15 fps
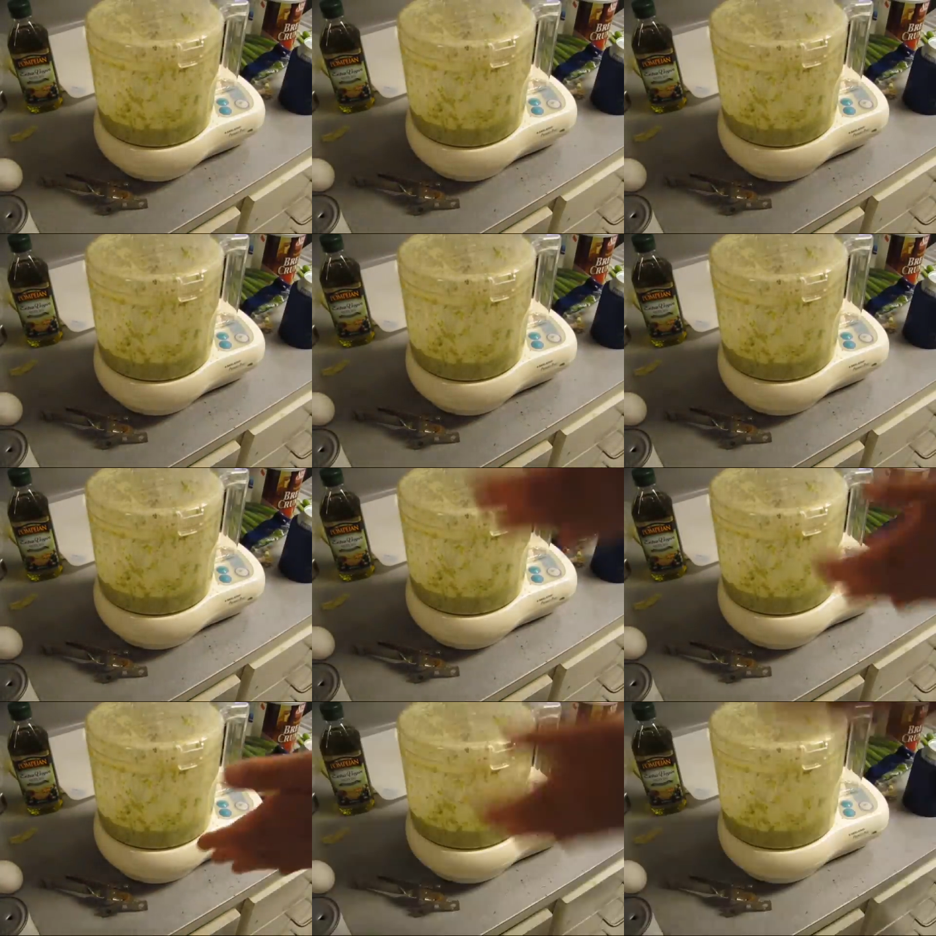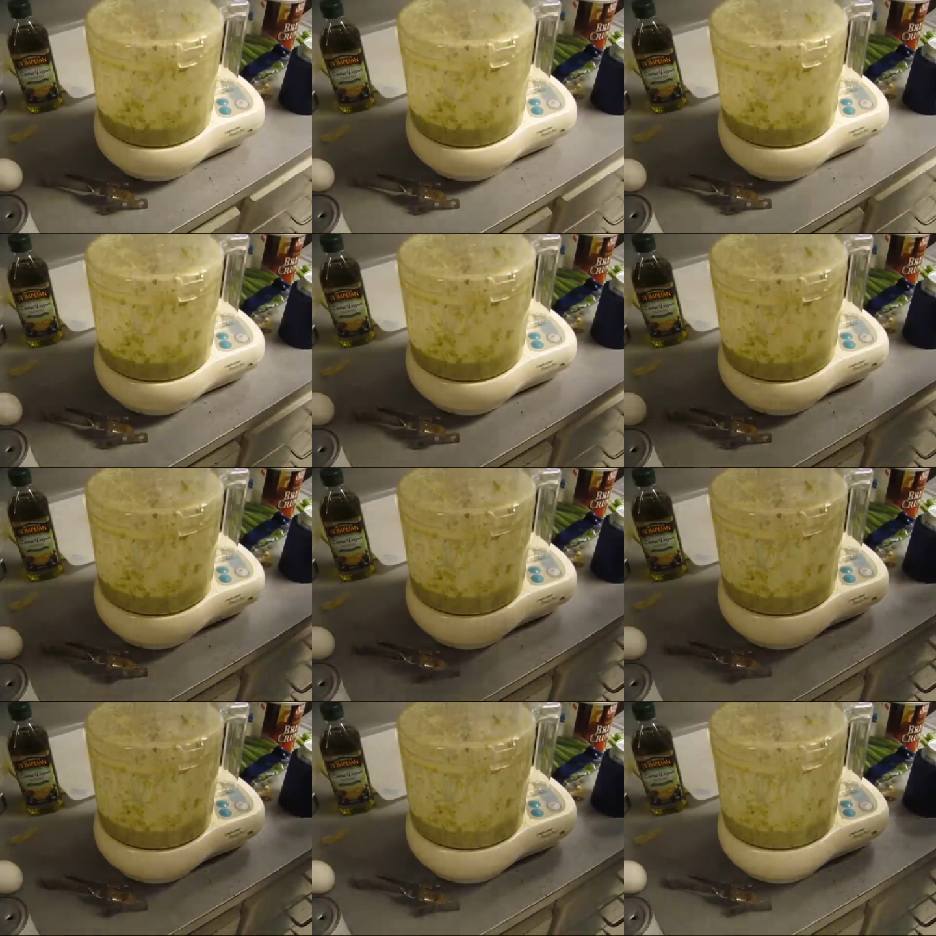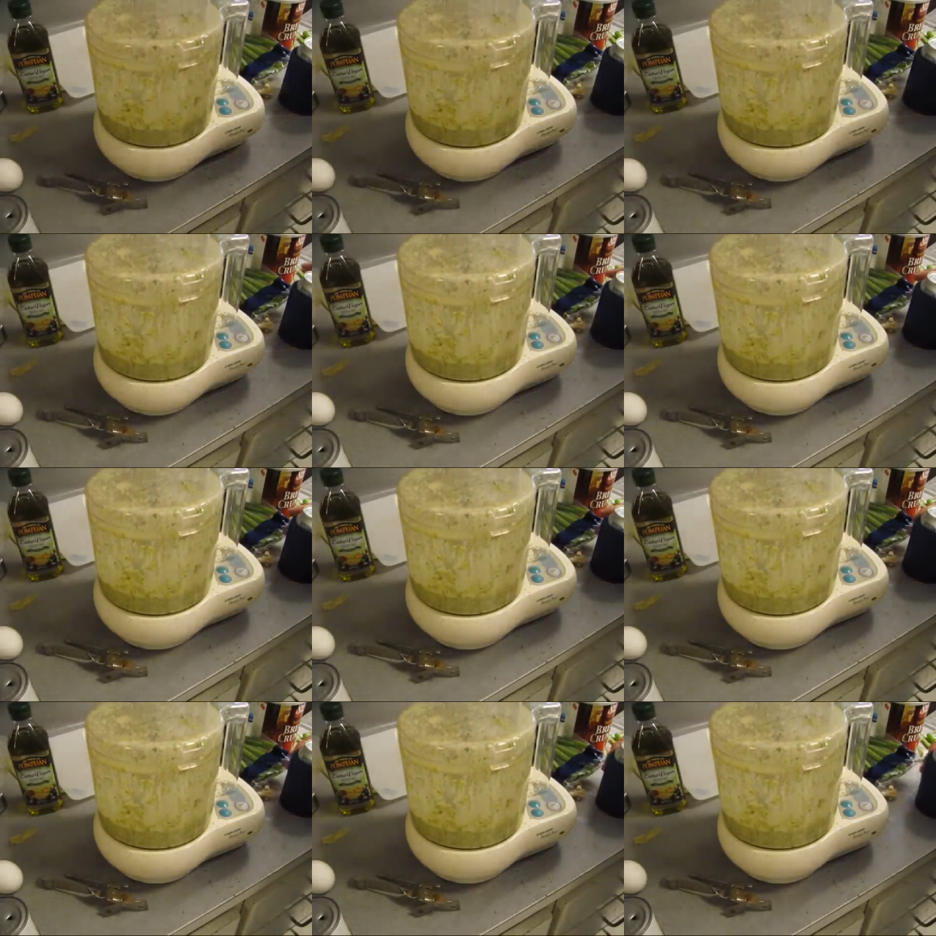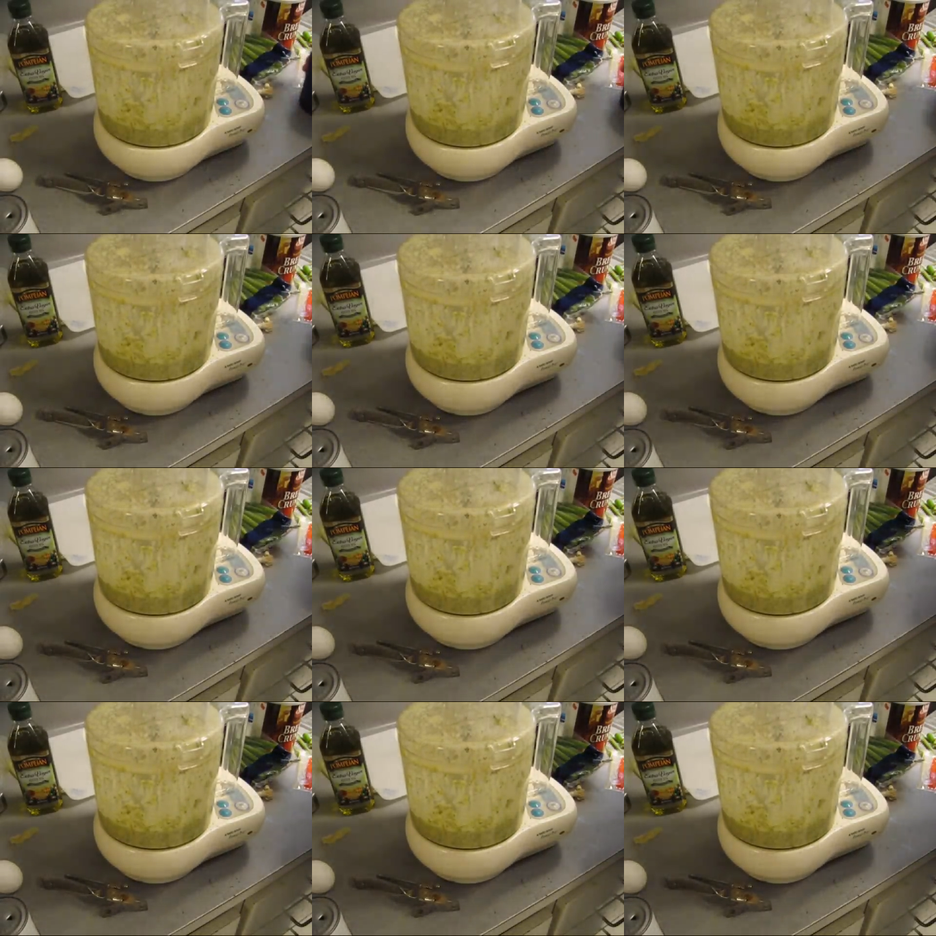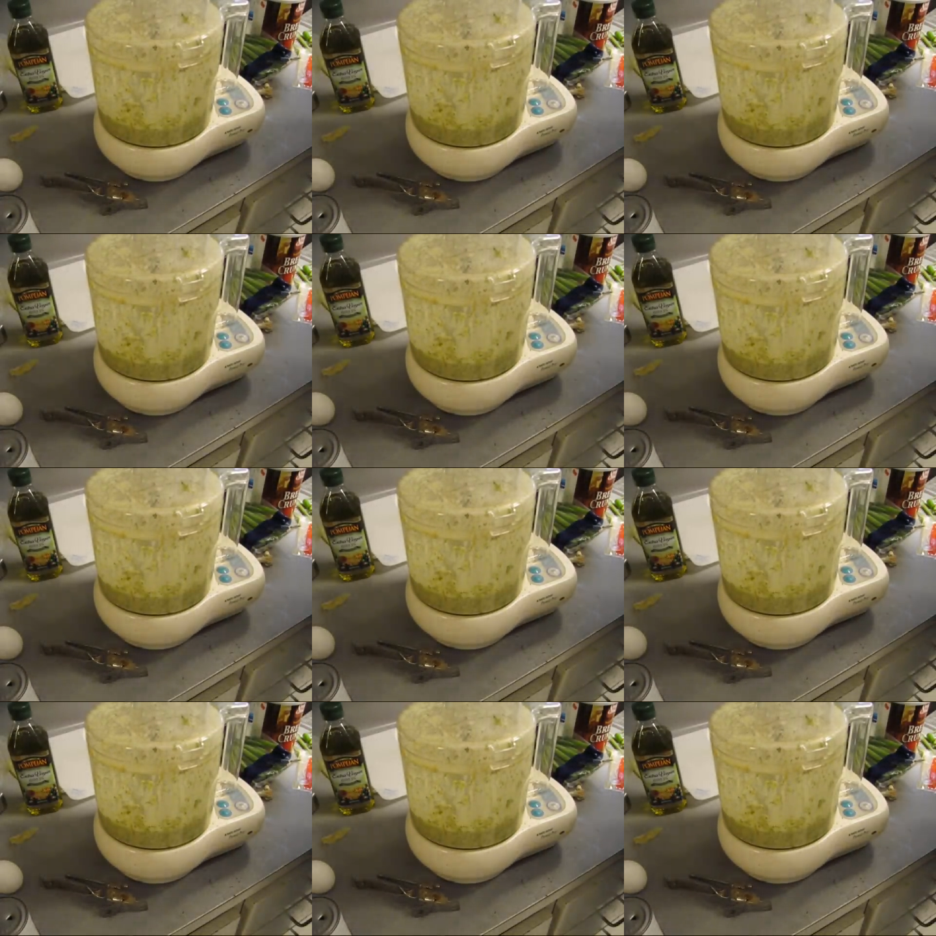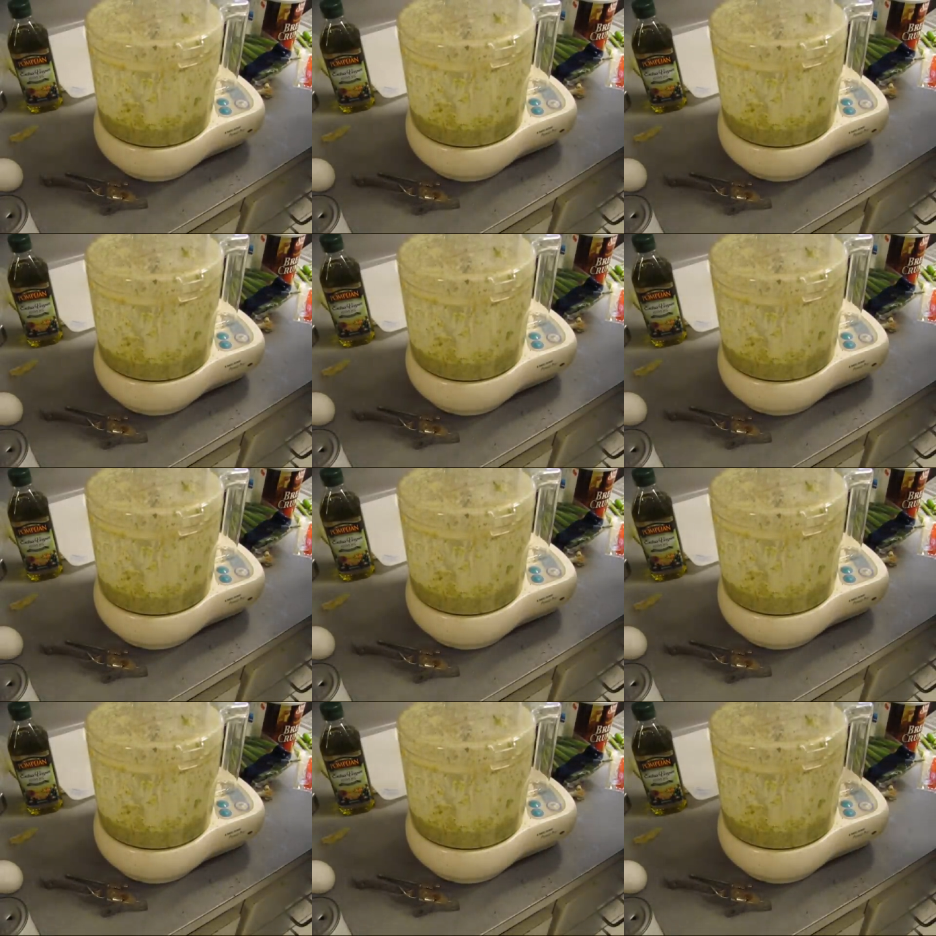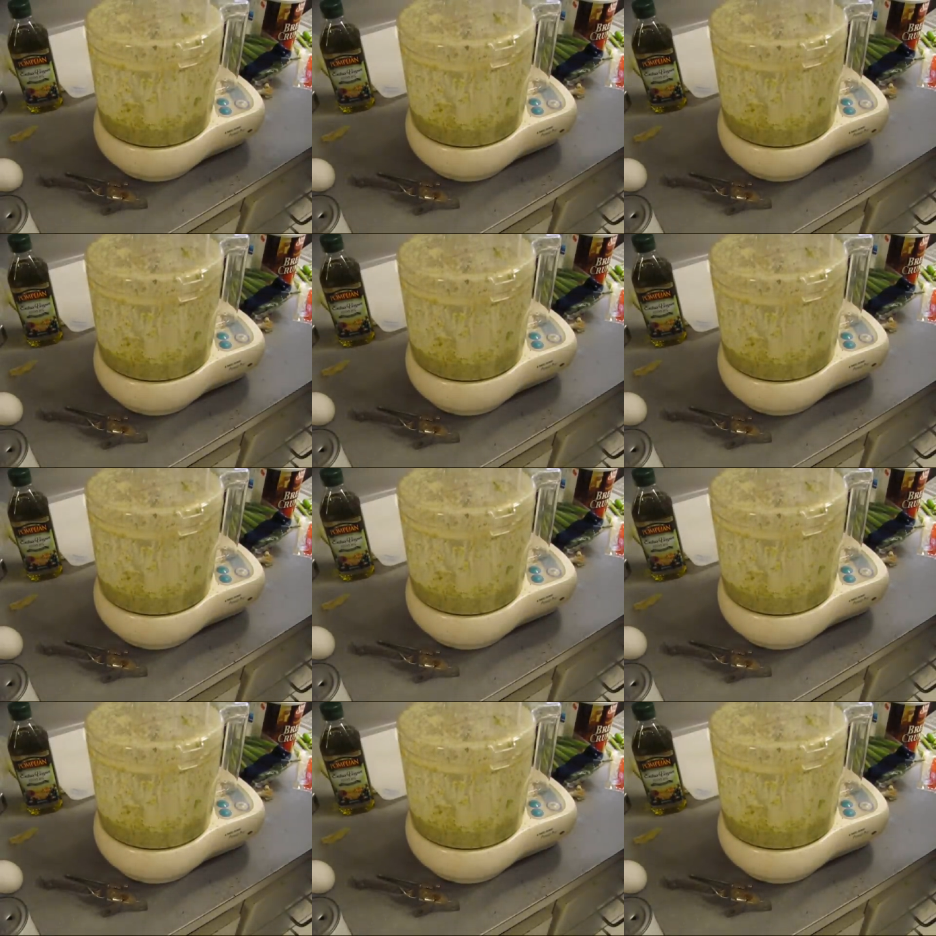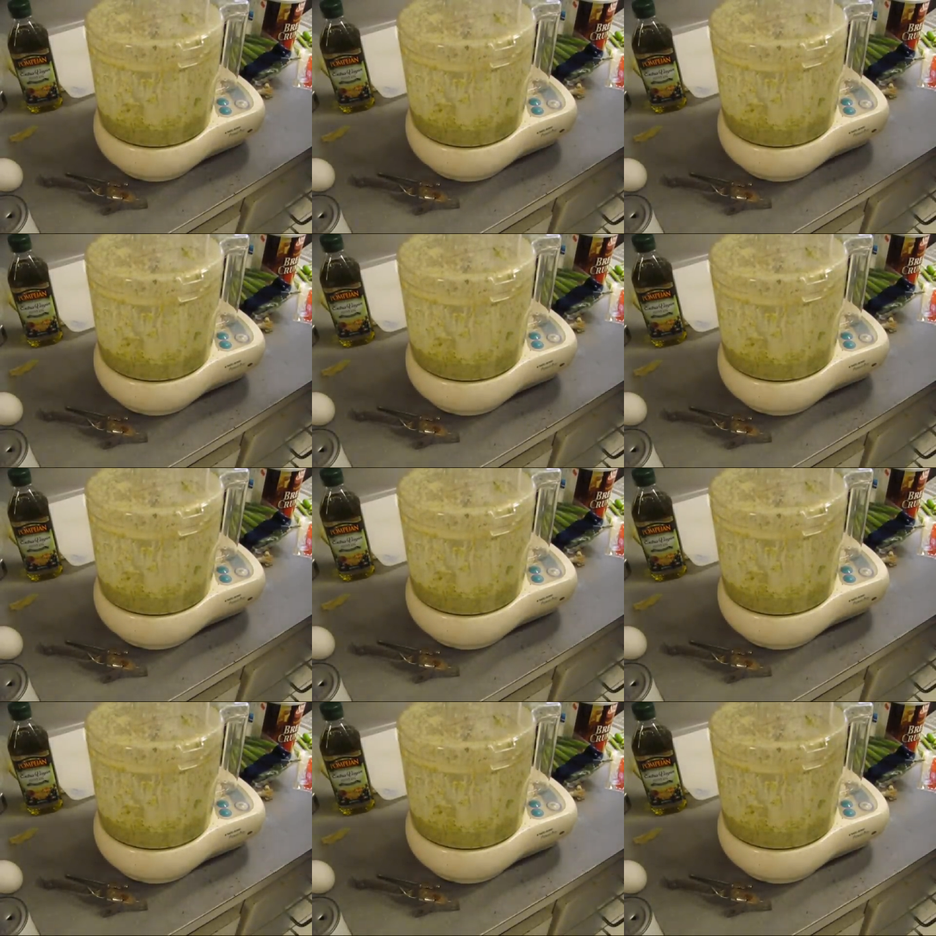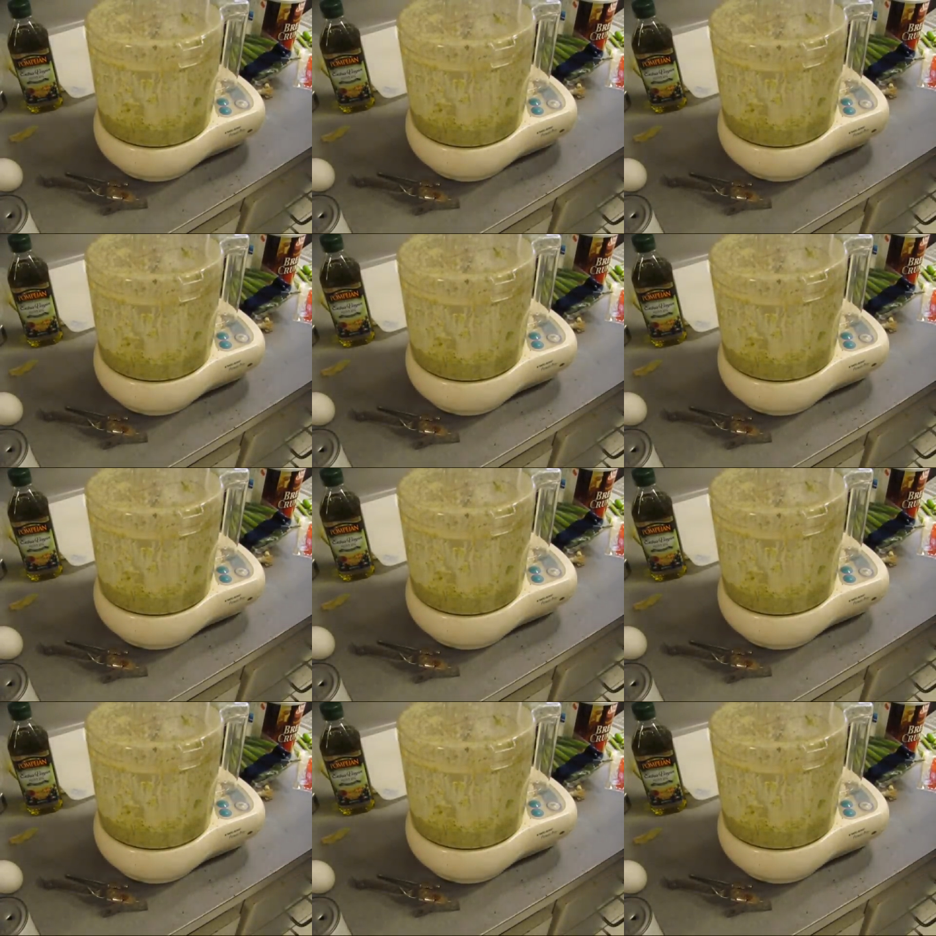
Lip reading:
(no speaker visible)